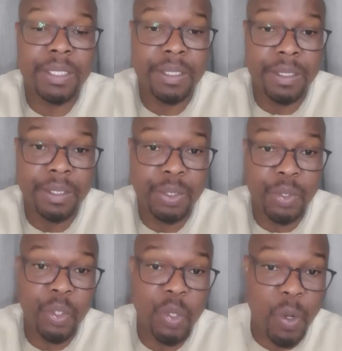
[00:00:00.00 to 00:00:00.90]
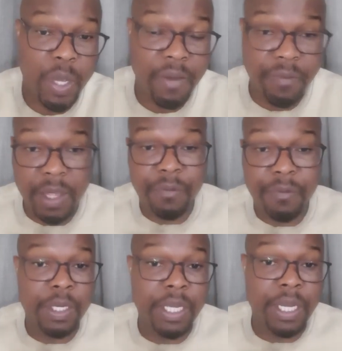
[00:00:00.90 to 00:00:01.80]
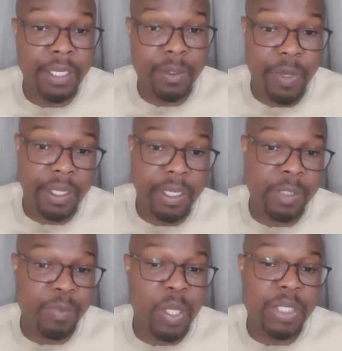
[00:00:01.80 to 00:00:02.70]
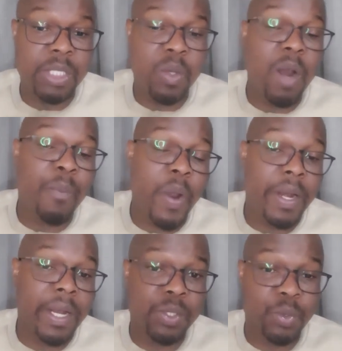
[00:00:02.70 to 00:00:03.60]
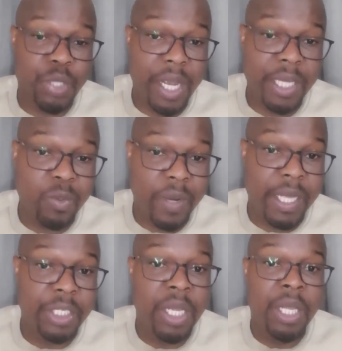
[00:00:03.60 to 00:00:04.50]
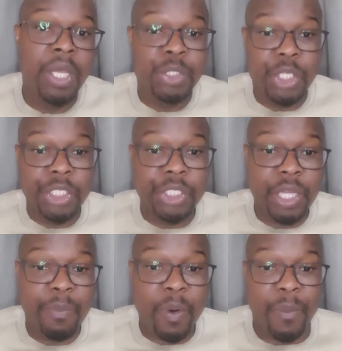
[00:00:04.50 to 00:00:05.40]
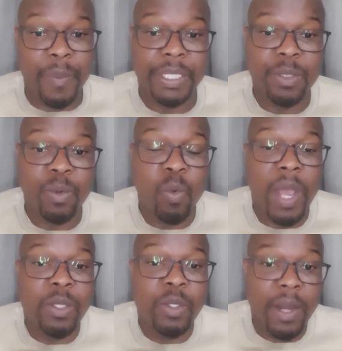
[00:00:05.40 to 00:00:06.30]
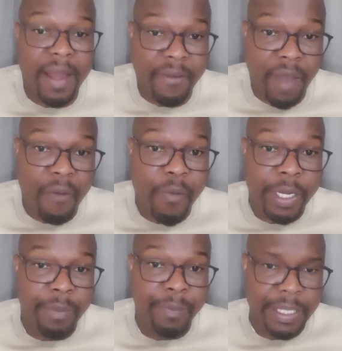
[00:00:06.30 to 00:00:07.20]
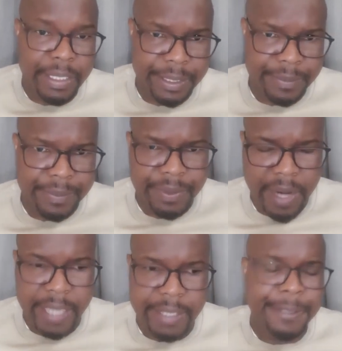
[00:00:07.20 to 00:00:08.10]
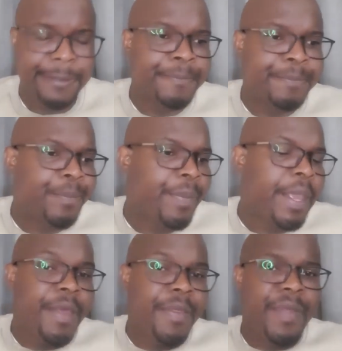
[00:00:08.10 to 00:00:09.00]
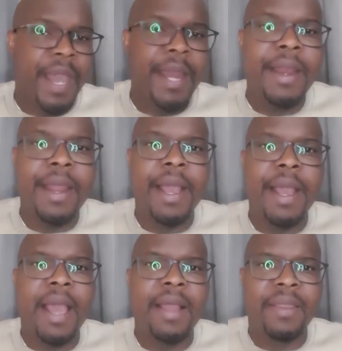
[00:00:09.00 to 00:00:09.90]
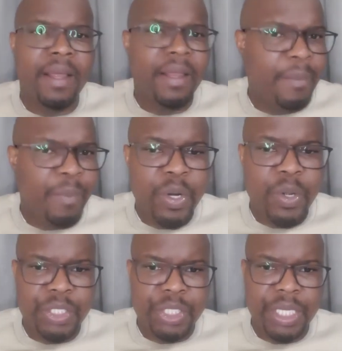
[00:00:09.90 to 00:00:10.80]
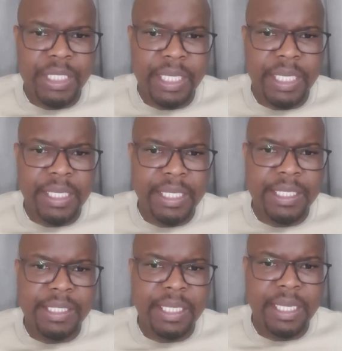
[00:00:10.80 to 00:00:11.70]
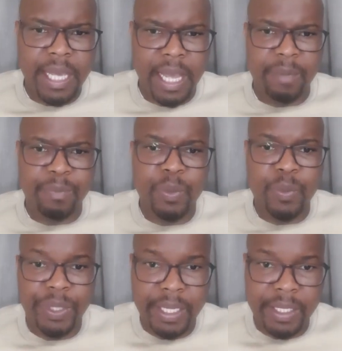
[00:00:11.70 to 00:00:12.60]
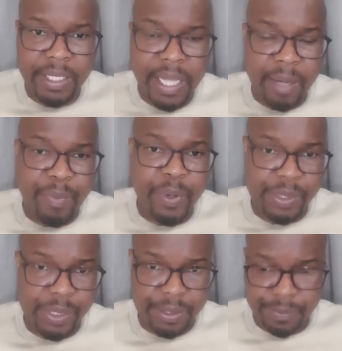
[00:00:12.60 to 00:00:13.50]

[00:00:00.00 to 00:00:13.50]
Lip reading: to know if they've got creditworthiness, because it's all pointless to try to want to change the property while you don't have affordability, right? Then and the bond originator can easily help you with that process,